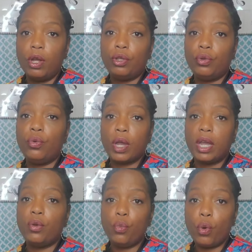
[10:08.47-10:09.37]
You
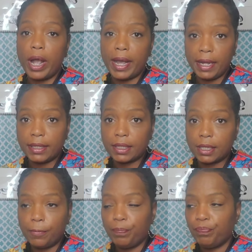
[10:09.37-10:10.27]
can wait
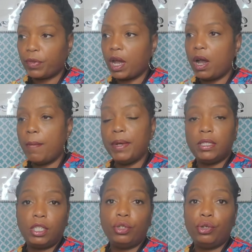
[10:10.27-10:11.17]

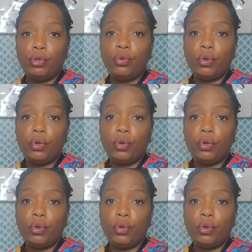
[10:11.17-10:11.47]
until you